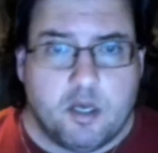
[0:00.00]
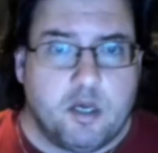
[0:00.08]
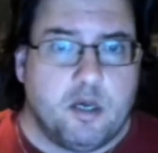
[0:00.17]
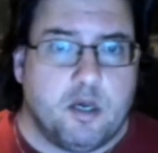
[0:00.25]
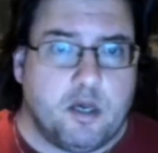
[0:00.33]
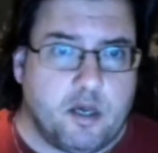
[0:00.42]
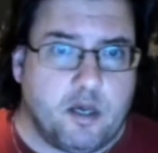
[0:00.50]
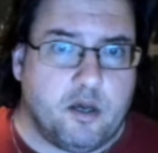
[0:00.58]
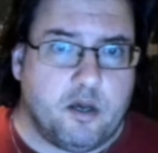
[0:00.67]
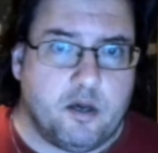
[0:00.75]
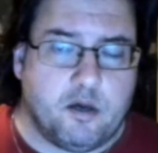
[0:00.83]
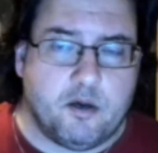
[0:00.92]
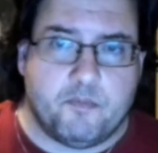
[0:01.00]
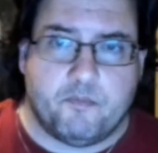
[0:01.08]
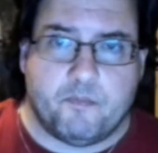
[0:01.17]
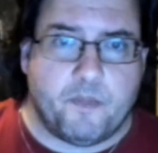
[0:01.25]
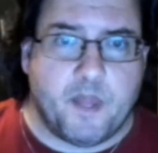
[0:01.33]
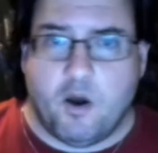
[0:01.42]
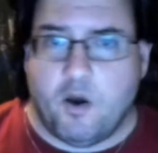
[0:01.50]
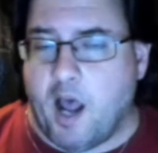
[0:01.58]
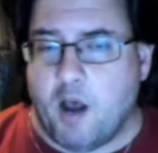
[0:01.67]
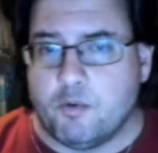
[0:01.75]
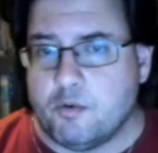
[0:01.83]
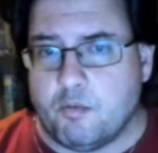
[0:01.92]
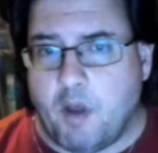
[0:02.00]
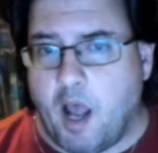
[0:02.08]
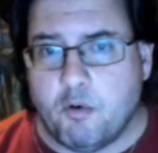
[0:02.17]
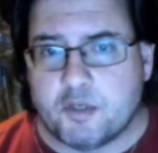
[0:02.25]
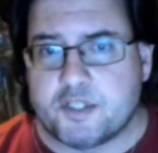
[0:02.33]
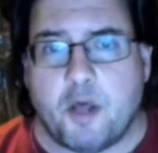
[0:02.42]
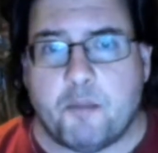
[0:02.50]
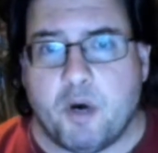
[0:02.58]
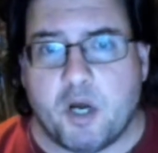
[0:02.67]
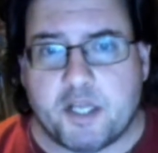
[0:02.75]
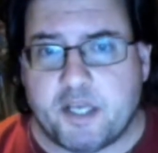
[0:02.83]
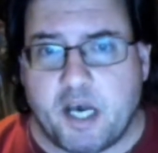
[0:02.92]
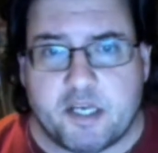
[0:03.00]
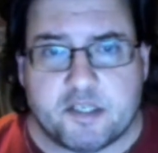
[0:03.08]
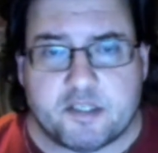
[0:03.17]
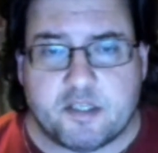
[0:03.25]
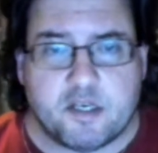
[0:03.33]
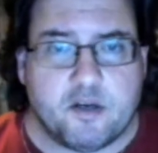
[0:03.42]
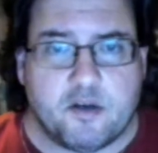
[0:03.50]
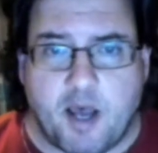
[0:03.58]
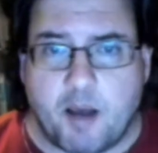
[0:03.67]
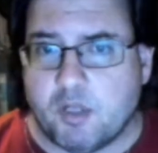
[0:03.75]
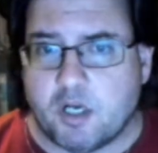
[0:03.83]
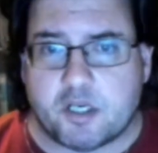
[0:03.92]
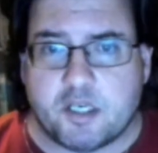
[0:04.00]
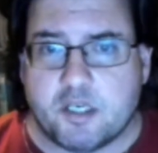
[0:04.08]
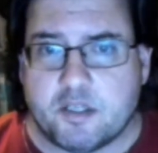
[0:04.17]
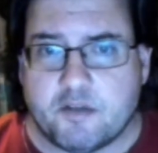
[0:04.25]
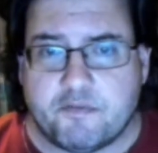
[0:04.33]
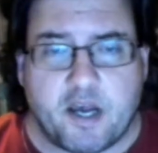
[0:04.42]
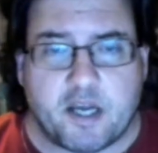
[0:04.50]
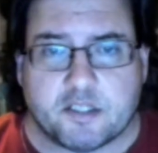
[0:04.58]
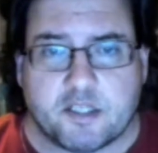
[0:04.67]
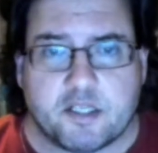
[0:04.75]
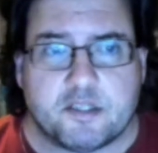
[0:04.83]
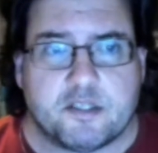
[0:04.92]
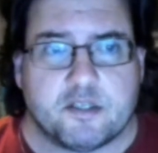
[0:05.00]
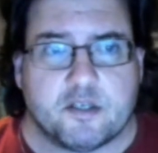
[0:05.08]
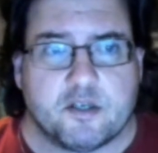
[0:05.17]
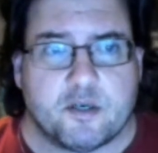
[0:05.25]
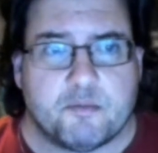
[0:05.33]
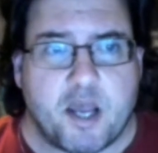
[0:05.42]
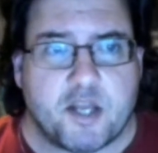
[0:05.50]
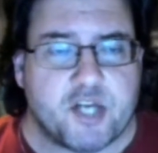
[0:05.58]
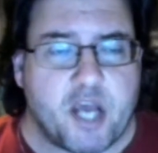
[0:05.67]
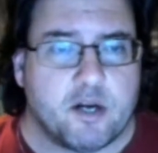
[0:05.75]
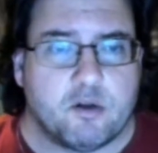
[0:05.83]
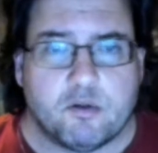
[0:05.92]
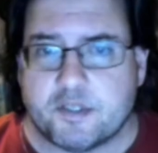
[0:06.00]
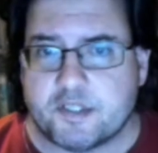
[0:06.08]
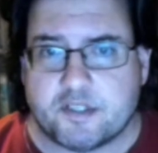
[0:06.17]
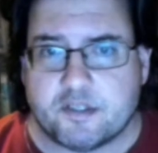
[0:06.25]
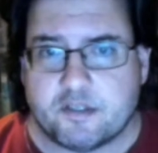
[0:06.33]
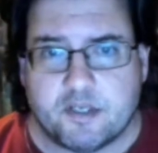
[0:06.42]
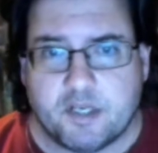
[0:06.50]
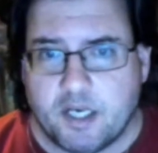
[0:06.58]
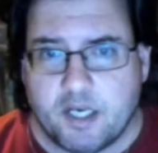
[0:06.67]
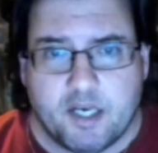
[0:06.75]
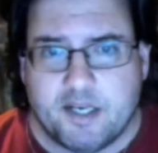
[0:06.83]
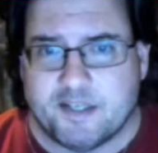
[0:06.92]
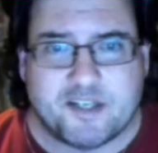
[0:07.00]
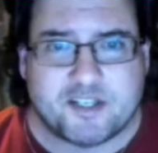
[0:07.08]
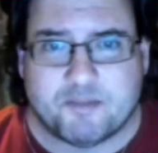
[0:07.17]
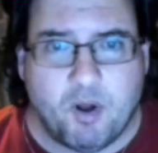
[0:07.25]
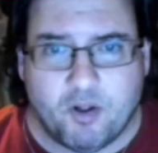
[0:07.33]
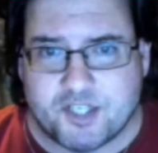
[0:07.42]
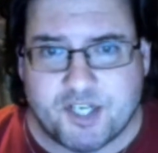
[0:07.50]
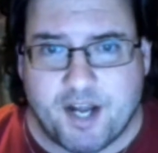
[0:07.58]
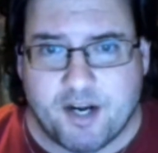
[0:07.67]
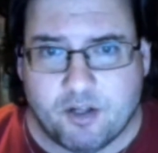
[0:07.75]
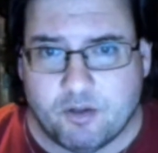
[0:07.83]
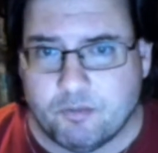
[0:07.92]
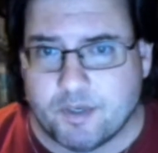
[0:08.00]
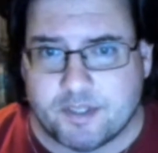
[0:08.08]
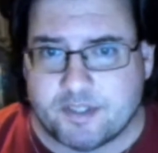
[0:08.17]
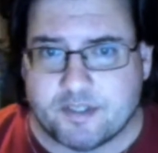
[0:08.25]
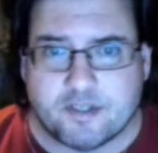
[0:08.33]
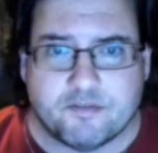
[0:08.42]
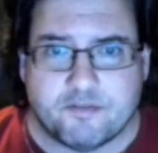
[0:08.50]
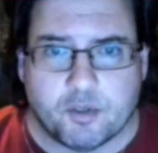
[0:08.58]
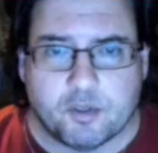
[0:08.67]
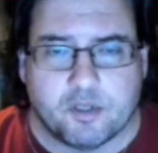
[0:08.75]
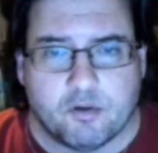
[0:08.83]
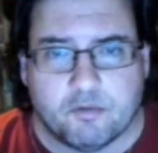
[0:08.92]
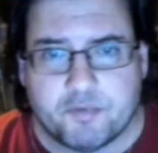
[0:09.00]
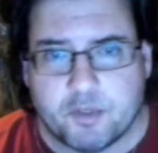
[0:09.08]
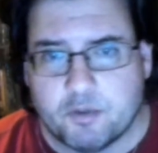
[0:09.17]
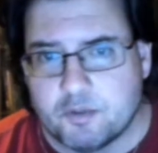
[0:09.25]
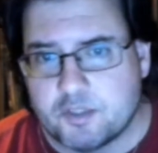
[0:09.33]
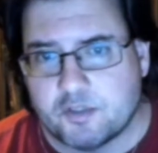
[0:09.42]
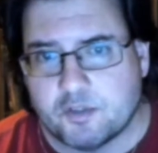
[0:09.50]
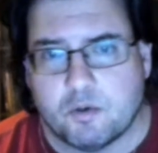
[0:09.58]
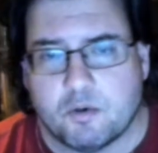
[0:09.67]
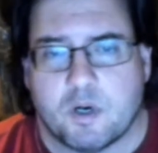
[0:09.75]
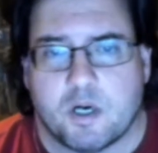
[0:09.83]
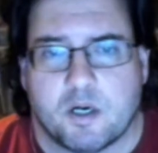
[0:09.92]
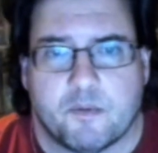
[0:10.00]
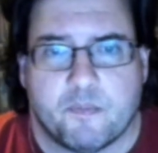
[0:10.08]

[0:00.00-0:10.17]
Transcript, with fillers: Um, now I, I was not monetized. Uh, I'm lucky in the fact that uh, my channel is uh, is a small channel with very little views, so